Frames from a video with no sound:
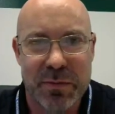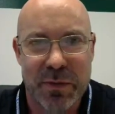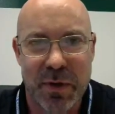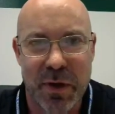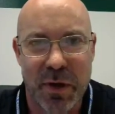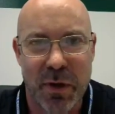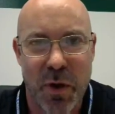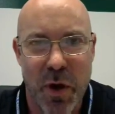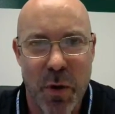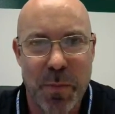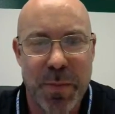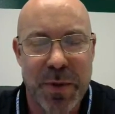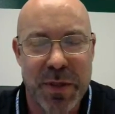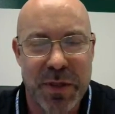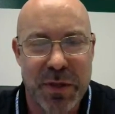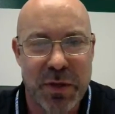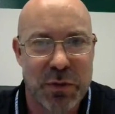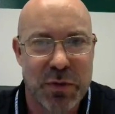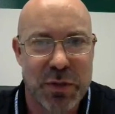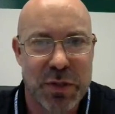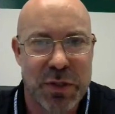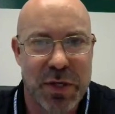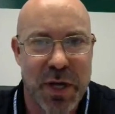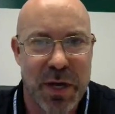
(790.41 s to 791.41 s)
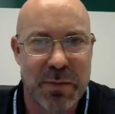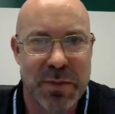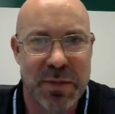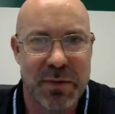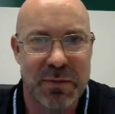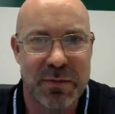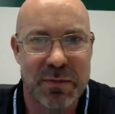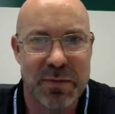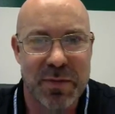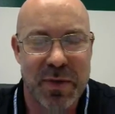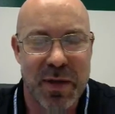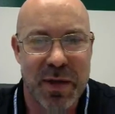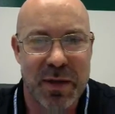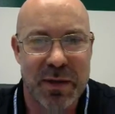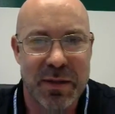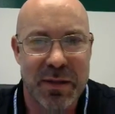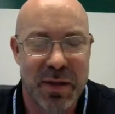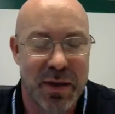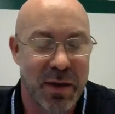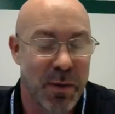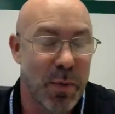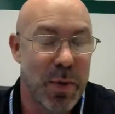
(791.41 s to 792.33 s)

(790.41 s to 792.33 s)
open those types of things.